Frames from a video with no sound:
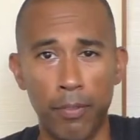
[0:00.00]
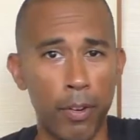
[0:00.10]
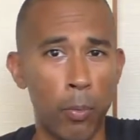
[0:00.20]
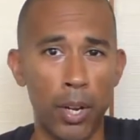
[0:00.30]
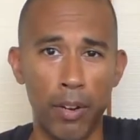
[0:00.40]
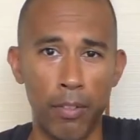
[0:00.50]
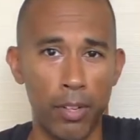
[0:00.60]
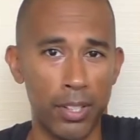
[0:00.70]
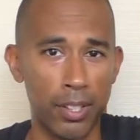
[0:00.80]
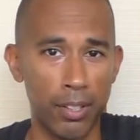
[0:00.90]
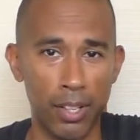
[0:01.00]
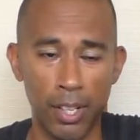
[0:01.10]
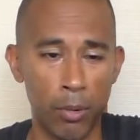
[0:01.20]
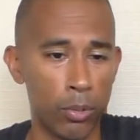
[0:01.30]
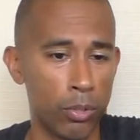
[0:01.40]
For whatever reason,
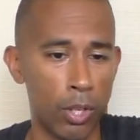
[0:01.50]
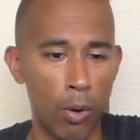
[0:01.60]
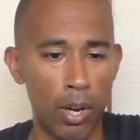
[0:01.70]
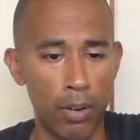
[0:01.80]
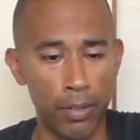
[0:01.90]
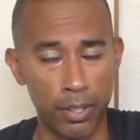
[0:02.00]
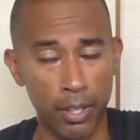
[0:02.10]
it was so obvious